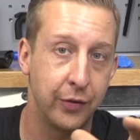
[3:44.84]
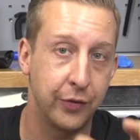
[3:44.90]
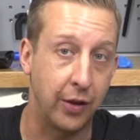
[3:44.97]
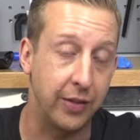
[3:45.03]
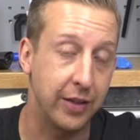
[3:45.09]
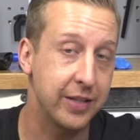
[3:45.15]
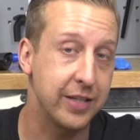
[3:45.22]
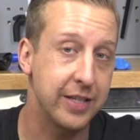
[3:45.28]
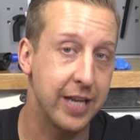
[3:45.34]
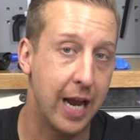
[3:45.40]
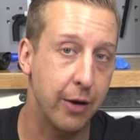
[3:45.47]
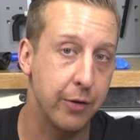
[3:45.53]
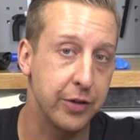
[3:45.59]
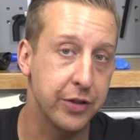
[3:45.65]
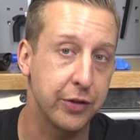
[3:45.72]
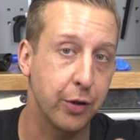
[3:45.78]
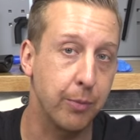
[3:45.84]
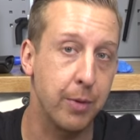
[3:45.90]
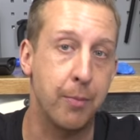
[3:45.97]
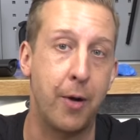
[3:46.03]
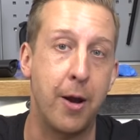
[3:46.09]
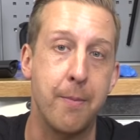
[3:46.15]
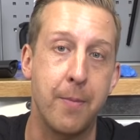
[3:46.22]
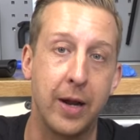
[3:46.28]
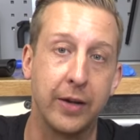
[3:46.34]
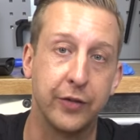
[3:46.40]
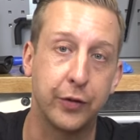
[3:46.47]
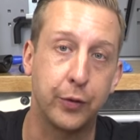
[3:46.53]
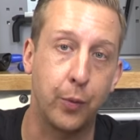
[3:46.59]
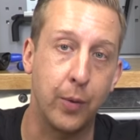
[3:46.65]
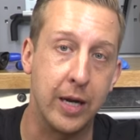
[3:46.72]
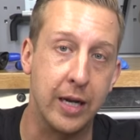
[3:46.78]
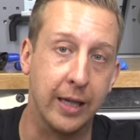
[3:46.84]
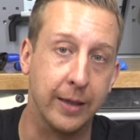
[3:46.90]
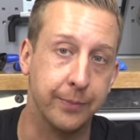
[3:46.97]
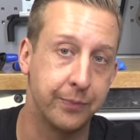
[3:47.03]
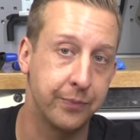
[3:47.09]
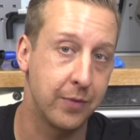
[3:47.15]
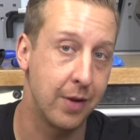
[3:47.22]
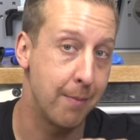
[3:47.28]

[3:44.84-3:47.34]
So this is how you stop your brake pad squealing.